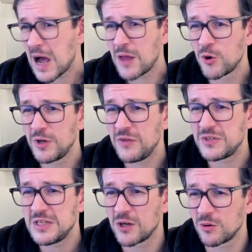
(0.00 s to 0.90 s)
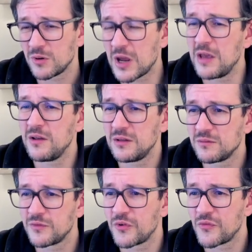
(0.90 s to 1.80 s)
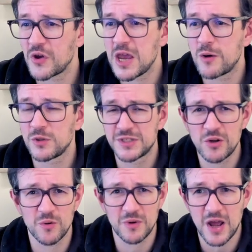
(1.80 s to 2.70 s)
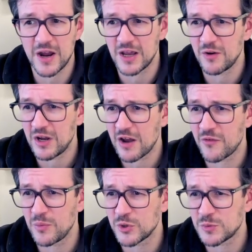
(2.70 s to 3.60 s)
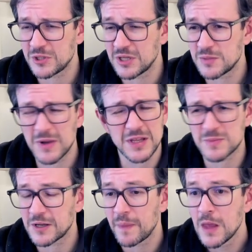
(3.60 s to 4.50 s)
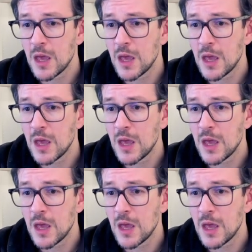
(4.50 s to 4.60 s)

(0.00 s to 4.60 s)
No, if 0, okay. For k equals 0, I can have impossible states, but it doesn't matter.